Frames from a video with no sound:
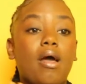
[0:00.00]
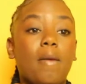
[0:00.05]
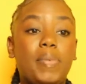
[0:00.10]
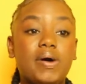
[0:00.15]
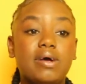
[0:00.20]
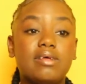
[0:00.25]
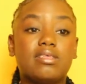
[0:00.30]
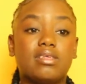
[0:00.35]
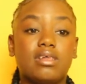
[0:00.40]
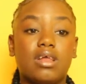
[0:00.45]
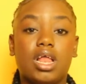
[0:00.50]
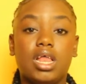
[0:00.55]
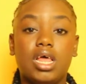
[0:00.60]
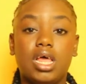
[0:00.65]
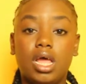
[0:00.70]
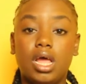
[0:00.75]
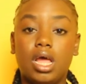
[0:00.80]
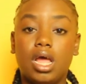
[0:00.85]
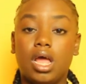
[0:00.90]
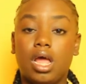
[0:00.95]

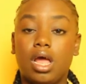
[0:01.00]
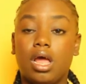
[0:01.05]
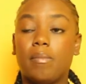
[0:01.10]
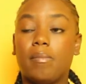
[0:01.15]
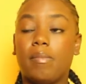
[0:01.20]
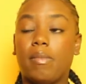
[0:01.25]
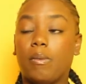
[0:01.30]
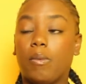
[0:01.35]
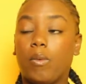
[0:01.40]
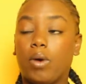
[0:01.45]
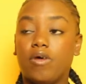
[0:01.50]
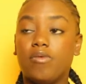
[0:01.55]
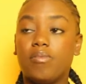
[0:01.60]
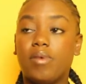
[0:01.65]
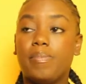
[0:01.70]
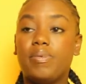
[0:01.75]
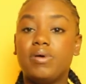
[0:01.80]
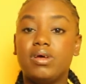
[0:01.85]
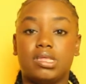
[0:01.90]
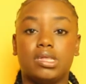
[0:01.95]
personally, one of my
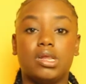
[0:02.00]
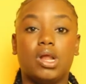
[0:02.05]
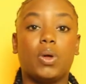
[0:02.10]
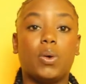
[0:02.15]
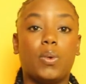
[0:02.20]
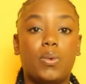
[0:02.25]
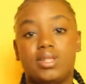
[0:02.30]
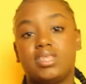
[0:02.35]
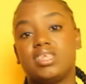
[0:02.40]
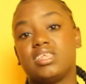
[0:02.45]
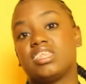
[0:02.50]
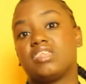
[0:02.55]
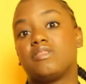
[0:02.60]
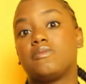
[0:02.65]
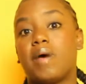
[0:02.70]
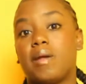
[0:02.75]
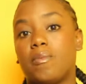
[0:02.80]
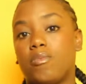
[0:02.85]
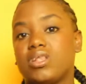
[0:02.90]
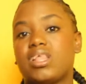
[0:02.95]
personal goals is to
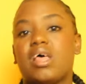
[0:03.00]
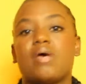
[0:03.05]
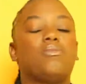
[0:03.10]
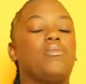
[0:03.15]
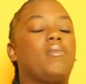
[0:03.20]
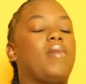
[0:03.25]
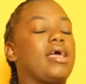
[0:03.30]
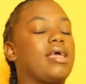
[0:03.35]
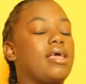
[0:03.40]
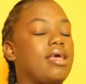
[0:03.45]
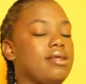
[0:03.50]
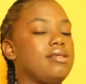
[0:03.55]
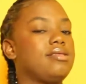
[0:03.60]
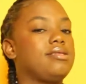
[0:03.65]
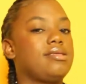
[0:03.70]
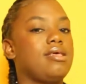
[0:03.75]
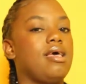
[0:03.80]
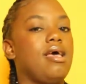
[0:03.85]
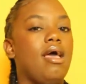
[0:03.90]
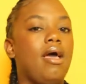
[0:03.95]
spend more time with my
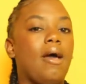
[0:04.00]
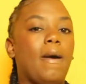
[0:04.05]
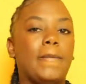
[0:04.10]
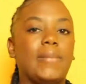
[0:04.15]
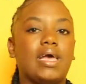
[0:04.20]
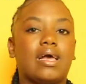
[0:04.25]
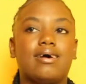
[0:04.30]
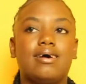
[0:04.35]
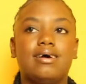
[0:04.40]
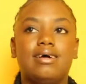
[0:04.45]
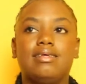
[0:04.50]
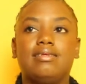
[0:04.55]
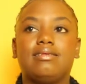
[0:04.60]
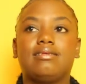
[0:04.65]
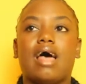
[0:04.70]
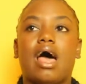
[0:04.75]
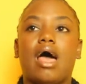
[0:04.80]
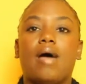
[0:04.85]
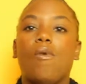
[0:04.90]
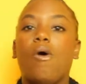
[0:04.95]
kids, because
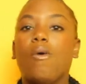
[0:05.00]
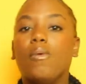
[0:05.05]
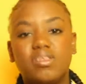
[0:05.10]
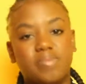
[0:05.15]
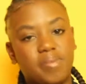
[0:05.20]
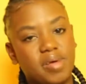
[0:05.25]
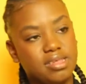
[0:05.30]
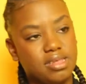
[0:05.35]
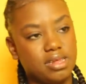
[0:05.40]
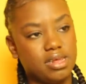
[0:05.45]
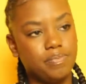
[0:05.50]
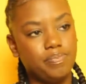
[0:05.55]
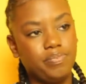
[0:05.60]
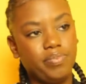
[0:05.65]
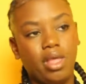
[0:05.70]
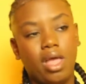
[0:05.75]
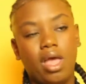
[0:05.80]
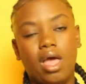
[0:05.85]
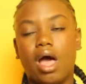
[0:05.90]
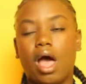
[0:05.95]
I'm always busy,
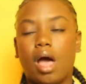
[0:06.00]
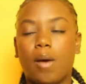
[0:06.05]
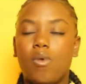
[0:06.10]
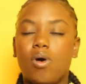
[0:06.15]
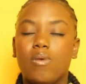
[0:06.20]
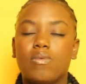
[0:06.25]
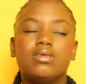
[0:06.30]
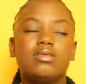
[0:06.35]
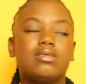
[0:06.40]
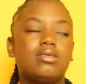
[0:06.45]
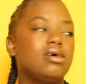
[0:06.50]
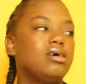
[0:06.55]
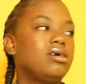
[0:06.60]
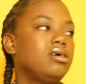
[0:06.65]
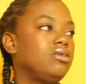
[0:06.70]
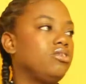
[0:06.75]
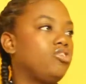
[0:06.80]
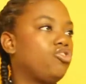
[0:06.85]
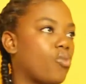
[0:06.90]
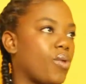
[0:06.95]
I'm always
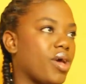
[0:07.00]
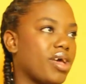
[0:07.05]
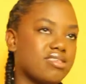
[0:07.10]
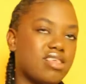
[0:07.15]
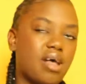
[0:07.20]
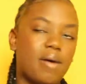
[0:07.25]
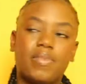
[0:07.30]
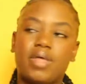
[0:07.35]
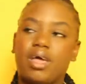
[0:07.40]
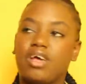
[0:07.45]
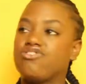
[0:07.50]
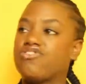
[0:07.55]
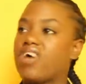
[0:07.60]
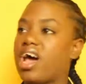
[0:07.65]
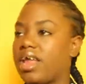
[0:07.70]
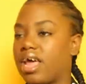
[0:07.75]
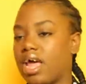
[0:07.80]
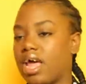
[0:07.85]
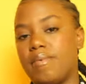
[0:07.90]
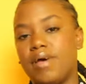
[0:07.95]
doing something,
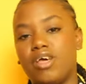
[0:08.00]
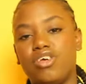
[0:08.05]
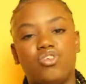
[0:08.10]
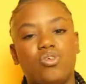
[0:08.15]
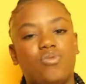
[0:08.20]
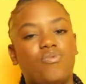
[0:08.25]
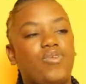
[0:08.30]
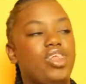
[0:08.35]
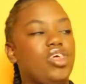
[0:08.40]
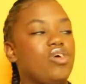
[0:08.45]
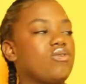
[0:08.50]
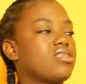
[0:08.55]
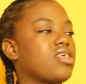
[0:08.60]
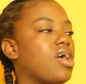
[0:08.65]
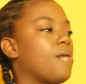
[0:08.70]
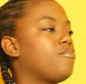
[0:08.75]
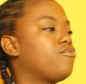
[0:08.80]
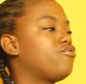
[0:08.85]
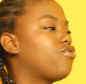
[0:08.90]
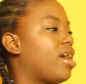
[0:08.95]
trying my YouTube videos
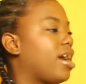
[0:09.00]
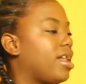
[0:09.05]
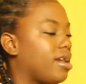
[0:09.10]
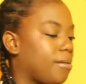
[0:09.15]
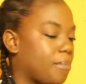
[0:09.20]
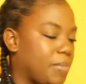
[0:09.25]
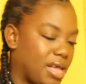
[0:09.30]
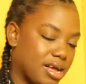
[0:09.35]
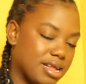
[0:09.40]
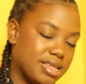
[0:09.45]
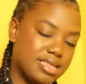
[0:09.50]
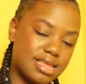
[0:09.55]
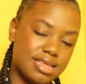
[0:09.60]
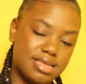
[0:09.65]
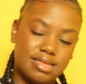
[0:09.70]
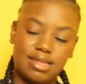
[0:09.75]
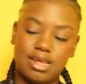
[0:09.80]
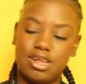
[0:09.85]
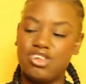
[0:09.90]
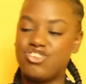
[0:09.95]
up, trying to be
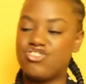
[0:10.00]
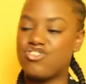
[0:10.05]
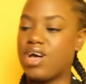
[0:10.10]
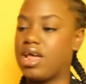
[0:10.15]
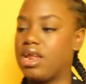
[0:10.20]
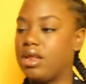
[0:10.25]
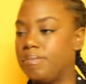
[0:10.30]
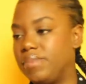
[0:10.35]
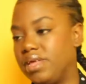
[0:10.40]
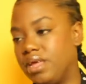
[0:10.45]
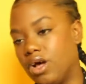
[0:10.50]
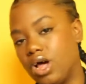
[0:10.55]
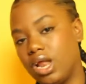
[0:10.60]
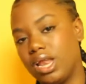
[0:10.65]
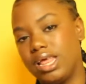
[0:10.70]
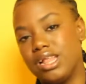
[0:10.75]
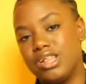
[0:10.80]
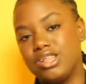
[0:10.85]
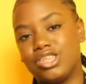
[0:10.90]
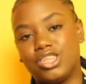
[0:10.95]
consistent, trying to be on
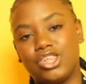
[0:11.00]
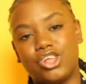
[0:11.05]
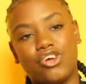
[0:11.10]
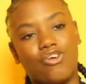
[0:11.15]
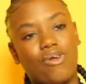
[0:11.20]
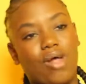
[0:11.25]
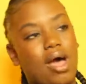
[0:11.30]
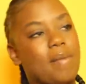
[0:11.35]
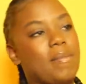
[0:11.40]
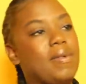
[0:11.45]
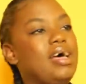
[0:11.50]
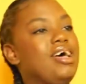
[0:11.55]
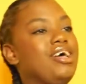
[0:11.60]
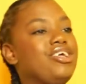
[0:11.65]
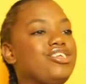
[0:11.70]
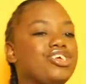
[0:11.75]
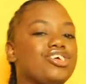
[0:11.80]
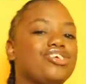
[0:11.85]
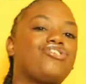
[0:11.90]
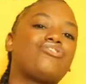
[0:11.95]
Instagram,
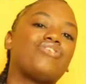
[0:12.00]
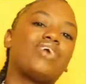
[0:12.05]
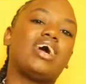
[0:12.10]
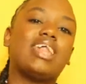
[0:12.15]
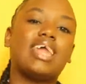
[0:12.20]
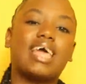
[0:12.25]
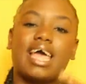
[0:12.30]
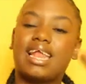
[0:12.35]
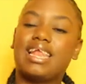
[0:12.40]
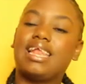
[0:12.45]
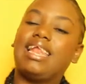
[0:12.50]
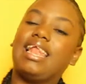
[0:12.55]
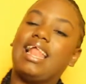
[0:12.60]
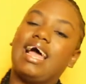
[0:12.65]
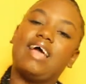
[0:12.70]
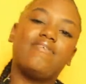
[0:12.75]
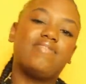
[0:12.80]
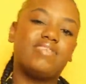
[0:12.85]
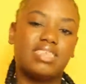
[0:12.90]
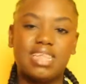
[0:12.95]
just trying to get
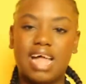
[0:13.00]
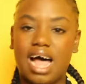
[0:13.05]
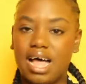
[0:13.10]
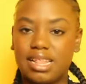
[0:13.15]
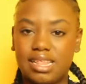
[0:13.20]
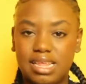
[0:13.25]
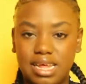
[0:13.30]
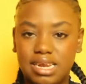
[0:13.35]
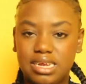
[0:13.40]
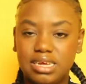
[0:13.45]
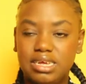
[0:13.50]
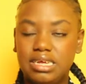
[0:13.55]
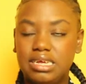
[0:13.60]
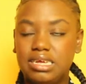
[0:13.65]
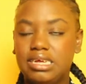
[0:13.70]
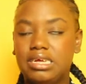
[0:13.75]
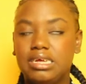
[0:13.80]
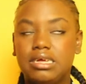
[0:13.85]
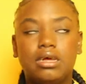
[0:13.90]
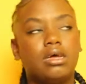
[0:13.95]
life started,
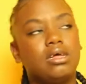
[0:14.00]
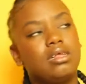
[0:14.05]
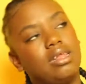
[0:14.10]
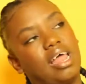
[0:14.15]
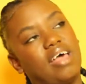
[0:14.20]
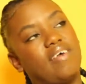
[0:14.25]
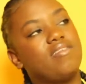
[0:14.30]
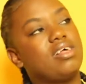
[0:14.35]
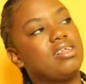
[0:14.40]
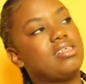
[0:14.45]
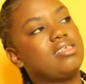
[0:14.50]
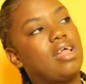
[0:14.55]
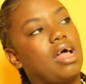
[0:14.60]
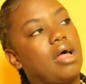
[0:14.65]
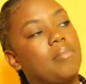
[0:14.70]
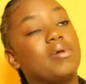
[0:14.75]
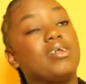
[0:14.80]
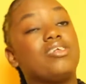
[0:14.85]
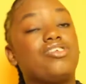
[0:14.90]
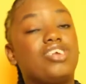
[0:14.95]
life don't start,
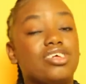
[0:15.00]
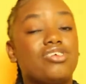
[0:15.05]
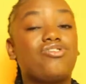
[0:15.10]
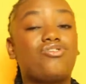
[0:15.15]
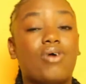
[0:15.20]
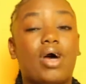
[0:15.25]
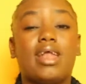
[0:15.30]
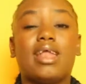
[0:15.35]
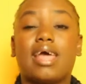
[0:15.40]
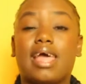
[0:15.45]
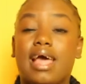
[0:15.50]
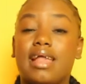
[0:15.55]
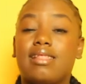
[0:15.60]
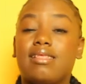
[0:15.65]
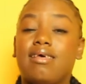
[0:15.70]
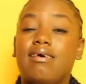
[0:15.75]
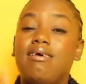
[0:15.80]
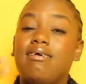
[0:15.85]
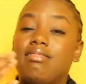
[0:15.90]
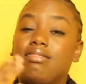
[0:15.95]
but just trying to get
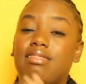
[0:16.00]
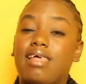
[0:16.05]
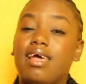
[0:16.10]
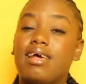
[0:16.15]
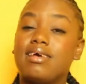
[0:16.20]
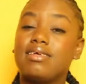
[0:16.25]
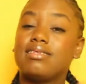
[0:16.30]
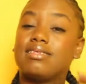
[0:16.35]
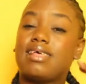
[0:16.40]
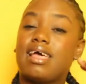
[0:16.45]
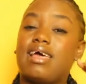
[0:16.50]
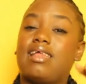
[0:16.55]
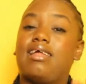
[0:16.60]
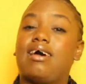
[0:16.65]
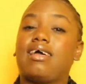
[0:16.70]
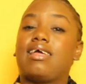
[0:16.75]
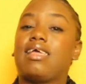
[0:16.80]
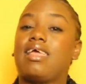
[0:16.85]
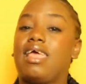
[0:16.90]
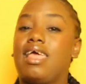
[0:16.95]
things in a
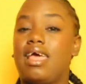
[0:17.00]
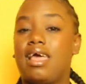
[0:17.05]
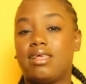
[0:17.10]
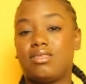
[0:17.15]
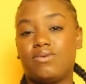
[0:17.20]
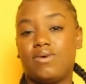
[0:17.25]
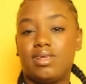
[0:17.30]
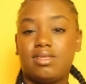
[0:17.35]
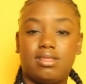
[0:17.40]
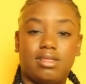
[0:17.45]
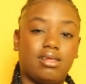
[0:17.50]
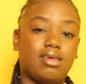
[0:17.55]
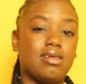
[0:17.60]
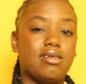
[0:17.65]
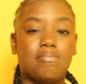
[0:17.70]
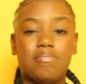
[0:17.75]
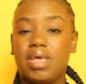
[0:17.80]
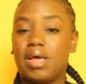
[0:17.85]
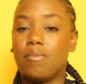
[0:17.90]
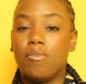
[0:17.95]
gear so I
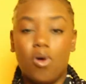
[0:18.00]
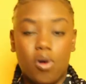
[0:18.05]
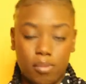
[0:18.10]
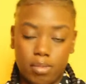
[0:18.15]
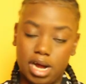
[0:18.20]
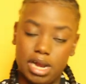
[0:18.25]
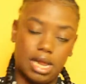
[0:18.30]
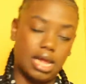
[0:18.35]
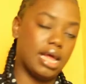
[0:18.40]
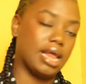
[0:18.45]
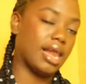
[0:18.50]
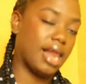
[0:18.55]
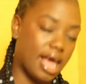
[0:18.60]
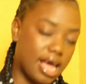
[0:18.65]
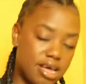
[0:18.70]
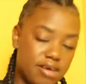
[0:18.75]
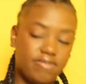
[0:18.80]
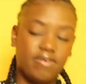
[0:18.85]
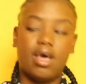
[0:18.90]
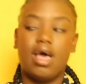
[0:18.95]
could make more money in
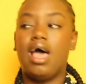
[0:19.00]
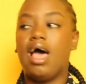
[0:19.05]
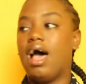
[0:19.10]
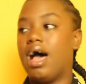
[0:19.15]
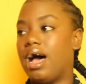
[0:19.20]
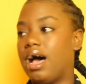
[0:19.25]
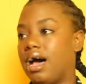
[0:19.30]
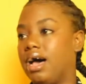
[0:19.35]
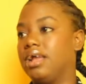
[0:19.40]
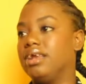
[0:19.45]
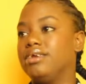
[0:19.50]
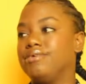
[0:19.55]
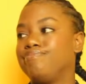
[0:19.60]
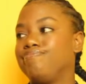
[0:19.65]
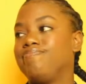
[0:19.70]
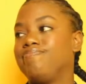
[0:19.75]
life, and